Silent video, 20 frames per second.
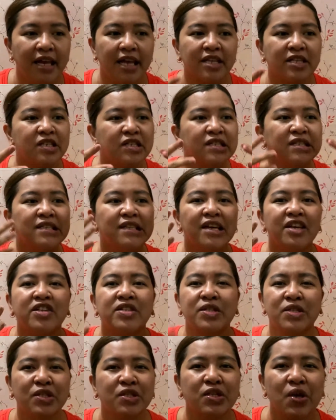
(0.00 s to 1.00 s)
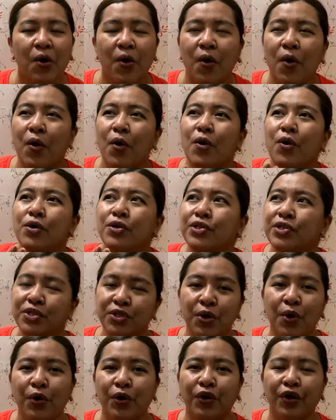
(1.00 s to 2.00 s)
It's just like so
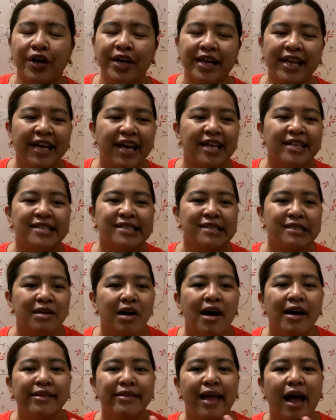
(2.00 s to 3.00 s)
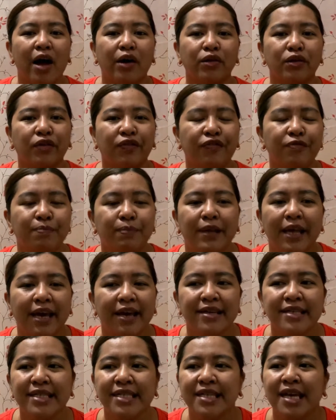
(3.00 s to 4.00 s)
good. Like, it's not out of
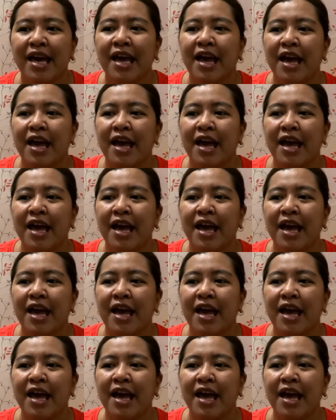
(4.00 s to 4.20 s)
place.